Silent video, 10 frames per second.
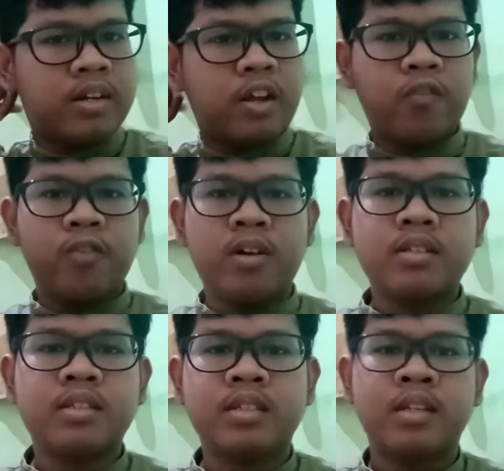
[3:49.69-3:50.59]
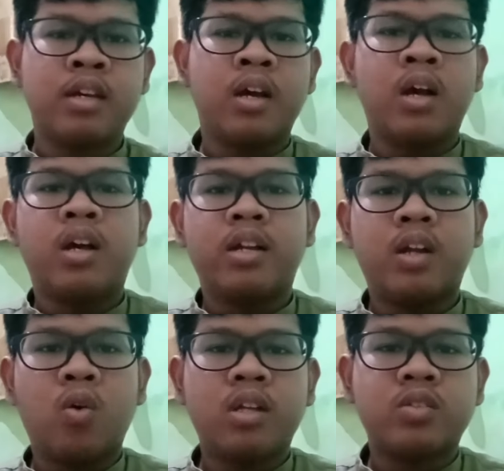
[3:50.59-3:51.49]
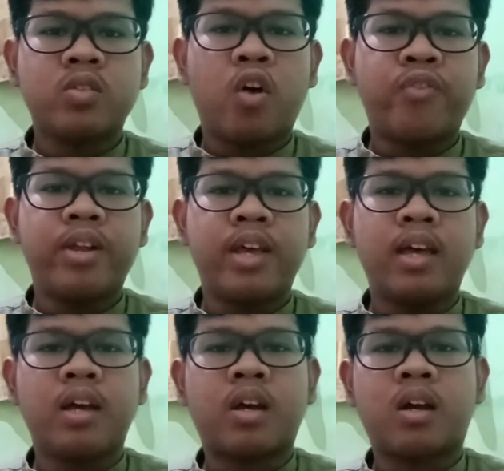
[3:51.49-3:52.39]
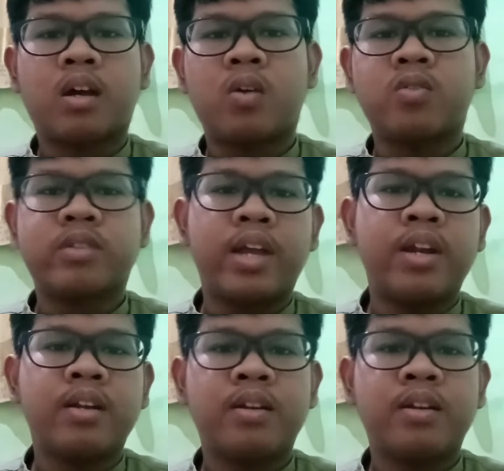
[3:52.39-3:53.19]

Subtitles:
The first, knowledge of the content